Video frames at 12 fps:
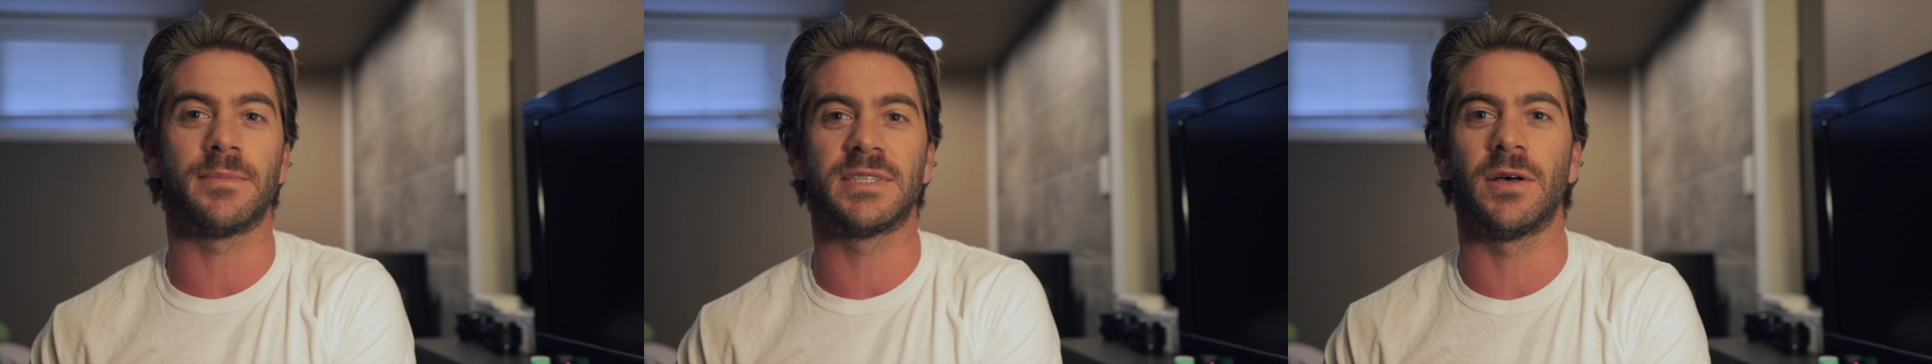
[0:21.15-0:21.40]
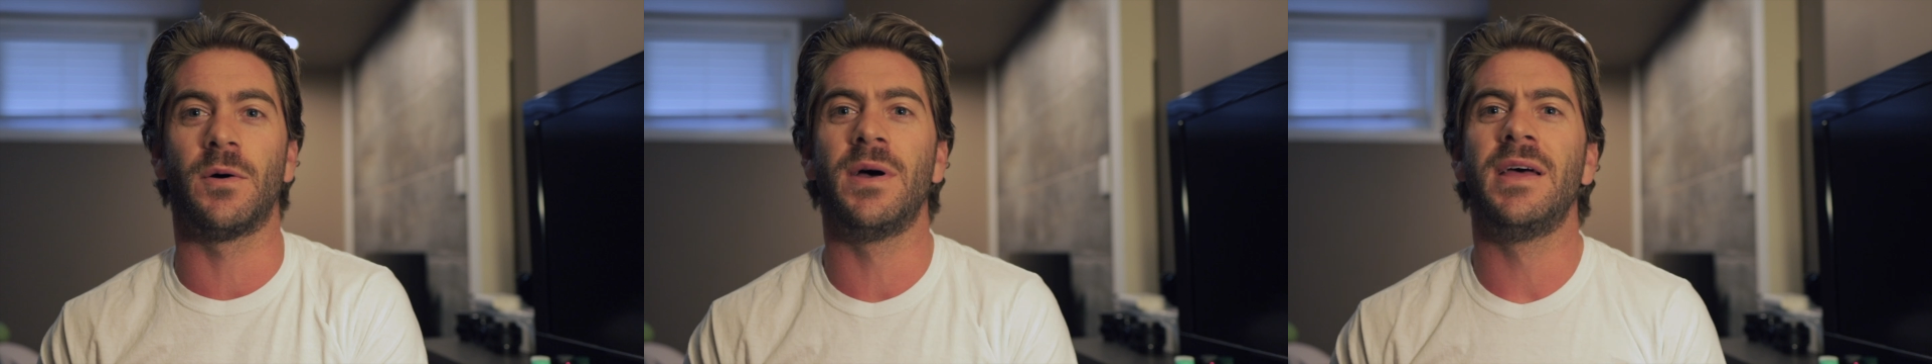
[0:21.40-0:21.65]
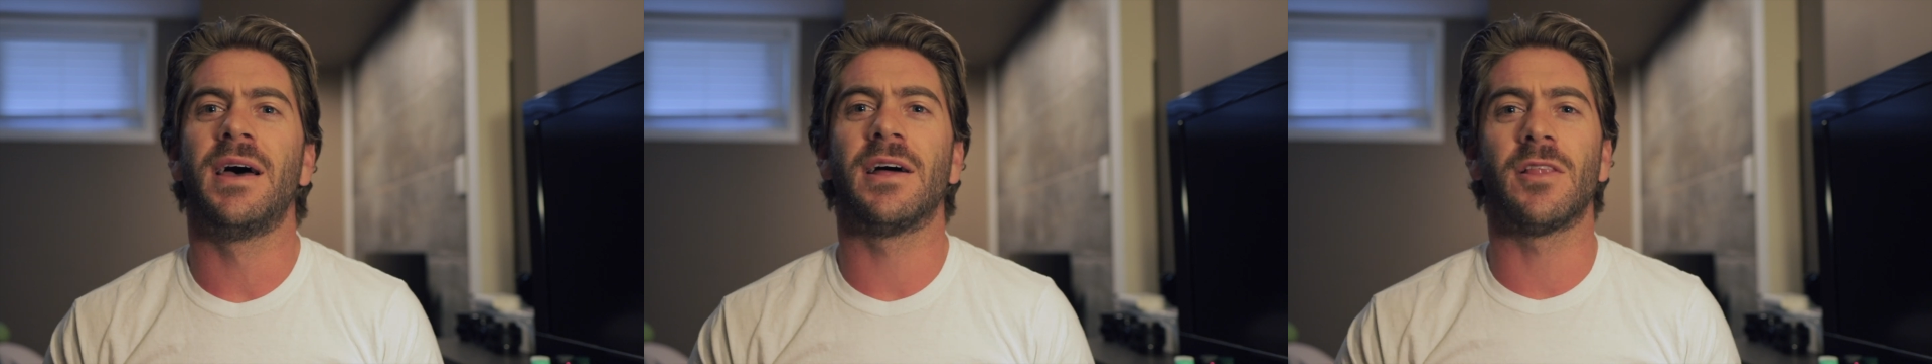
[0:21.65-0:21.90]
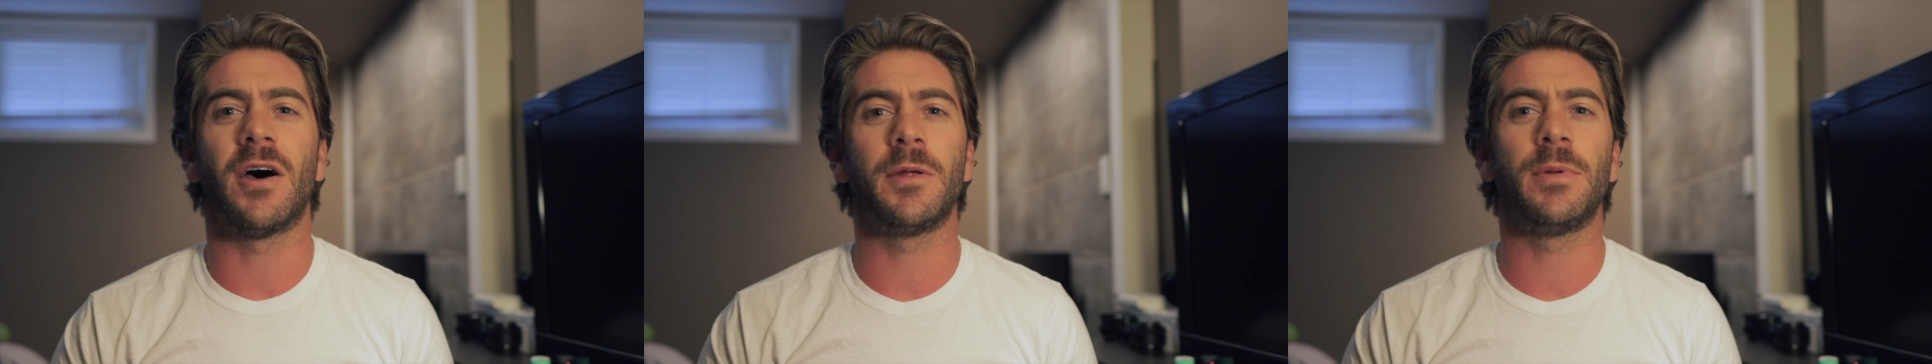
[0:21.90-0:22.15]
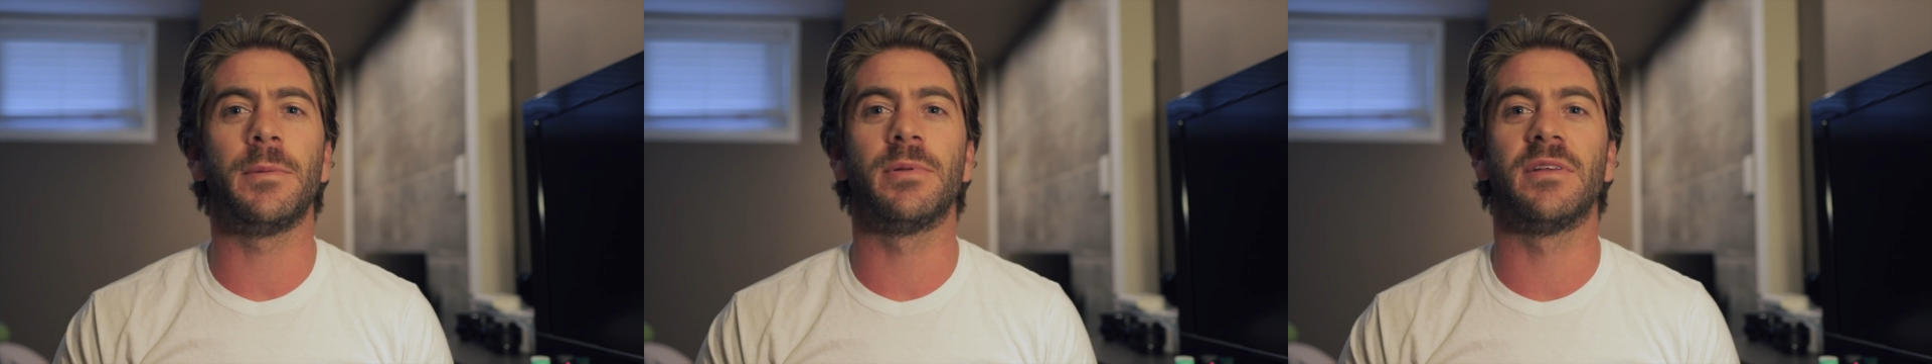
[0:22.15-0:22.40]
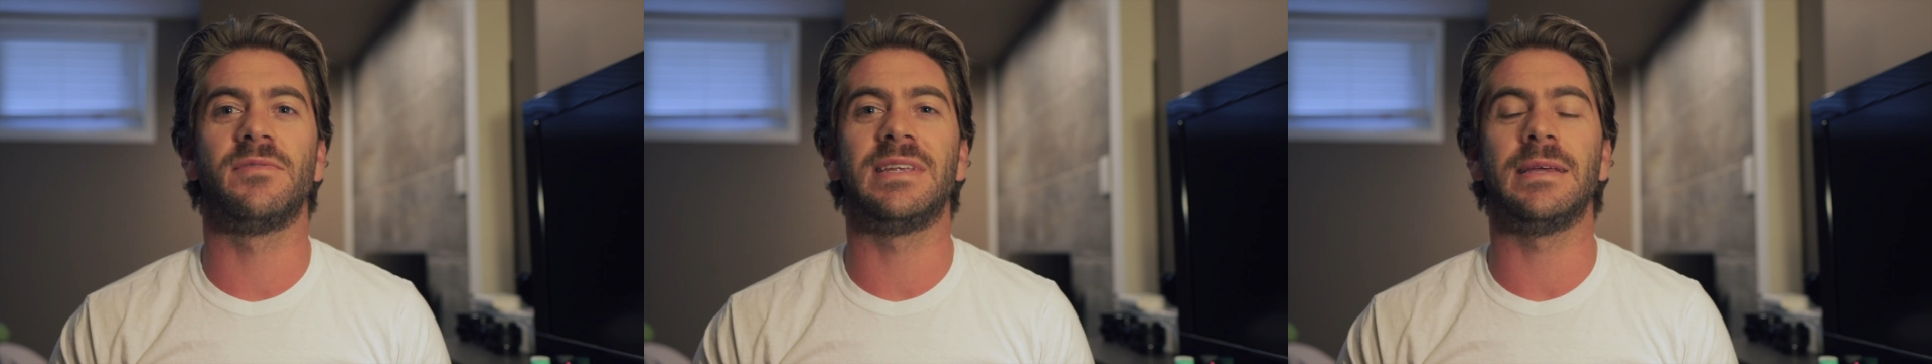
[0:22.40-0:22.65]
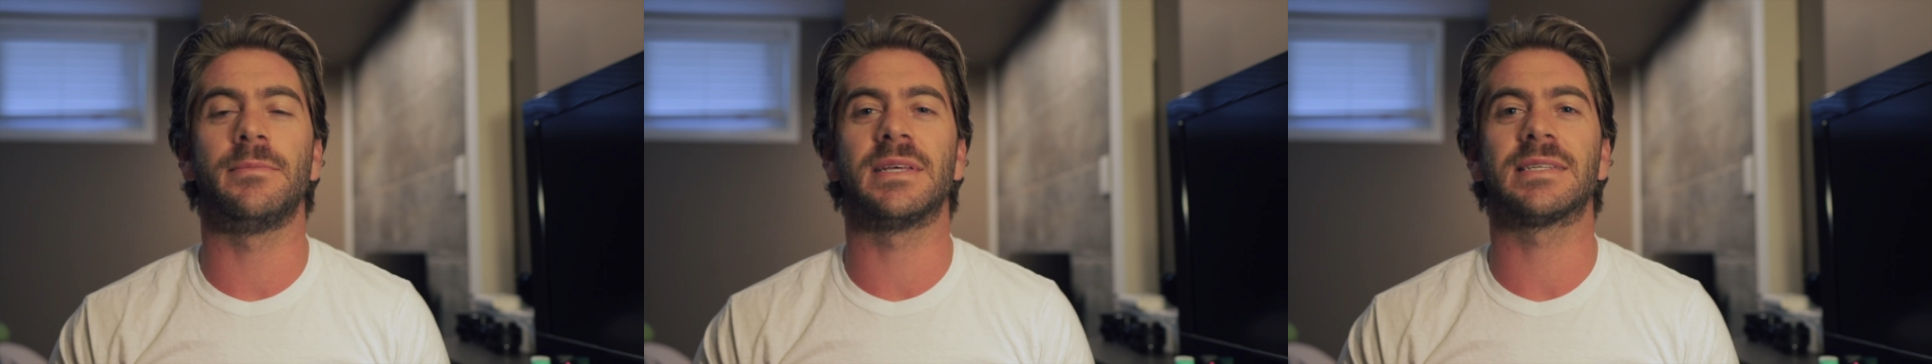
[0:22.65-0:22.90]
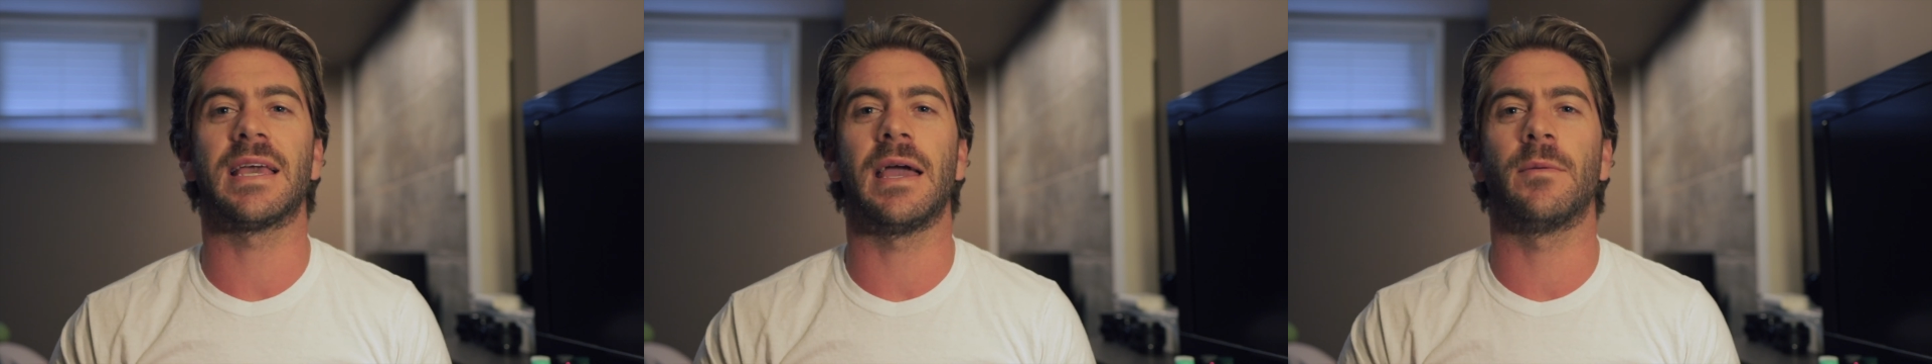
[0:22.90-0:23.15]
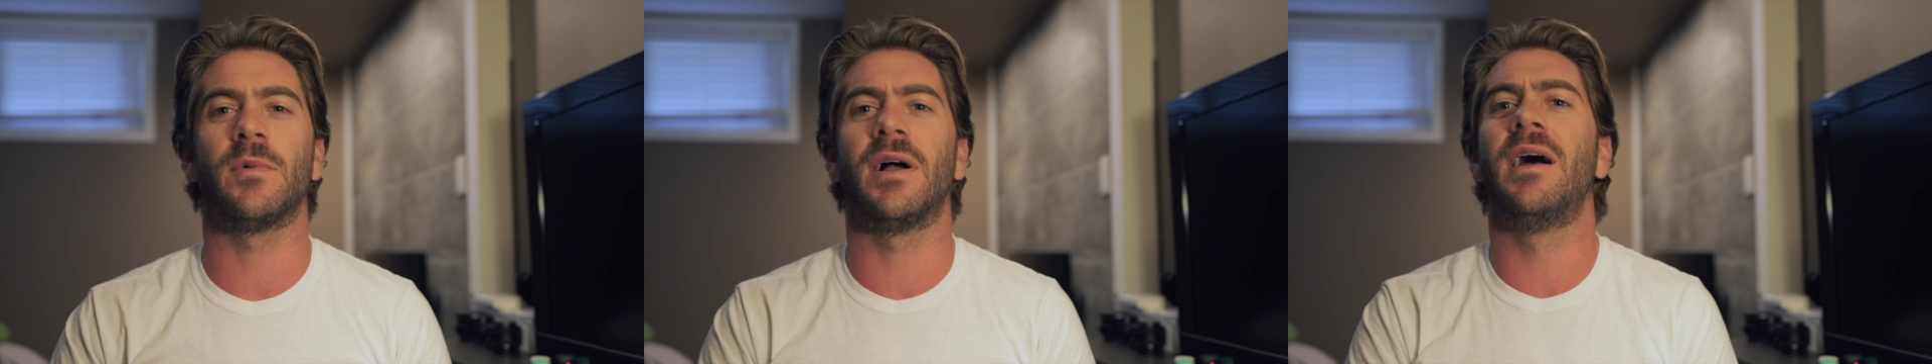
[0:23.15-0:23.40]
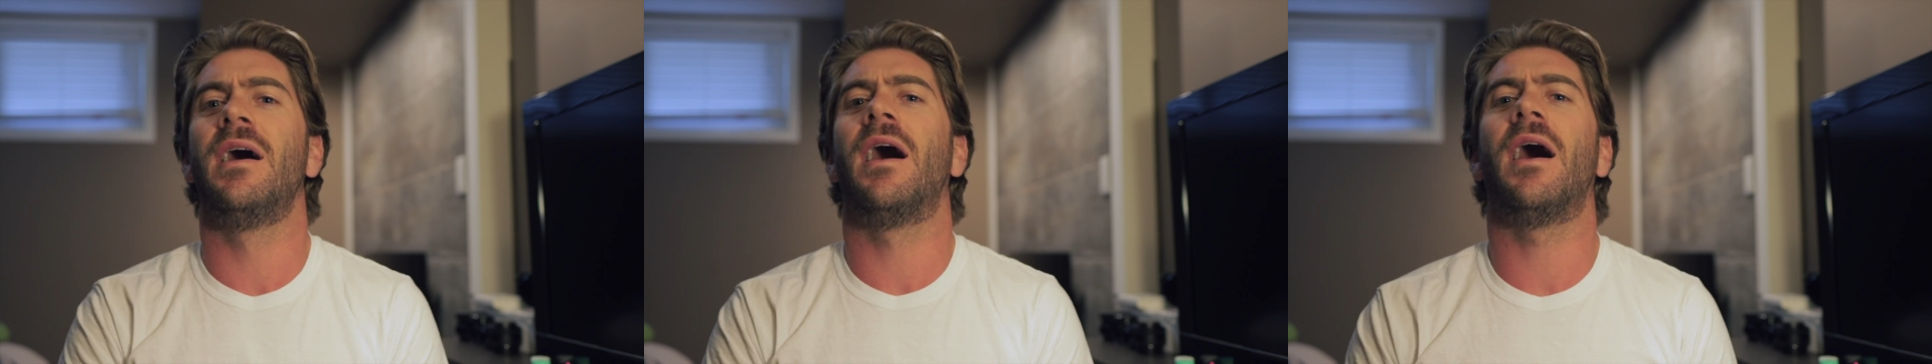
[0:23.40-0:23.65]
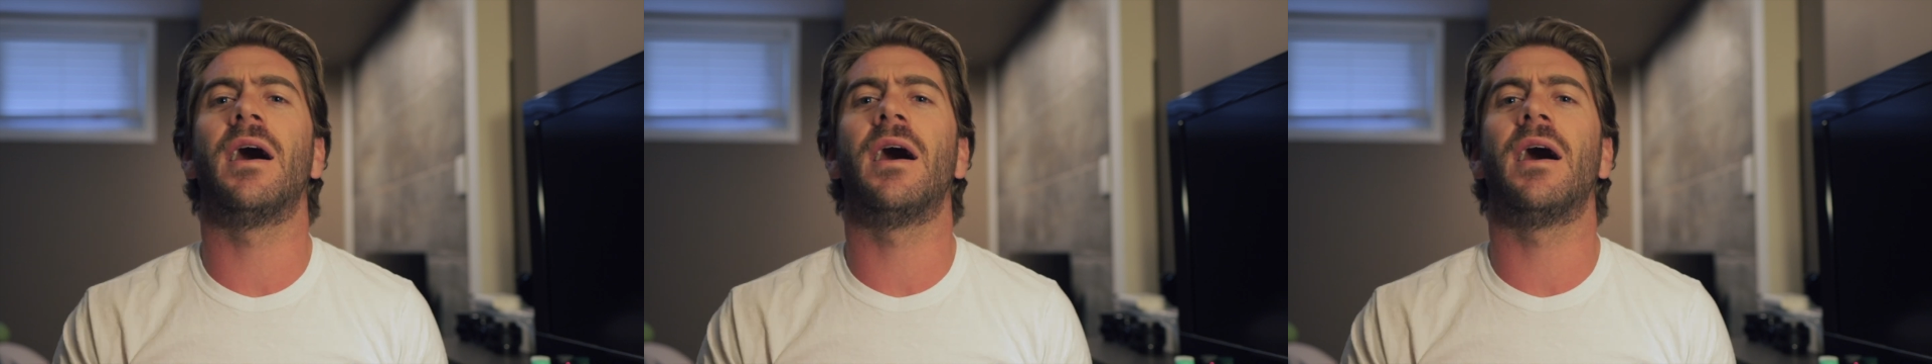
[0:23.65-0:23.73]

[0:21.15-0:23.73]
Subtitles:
So a lot of people have deemed this camera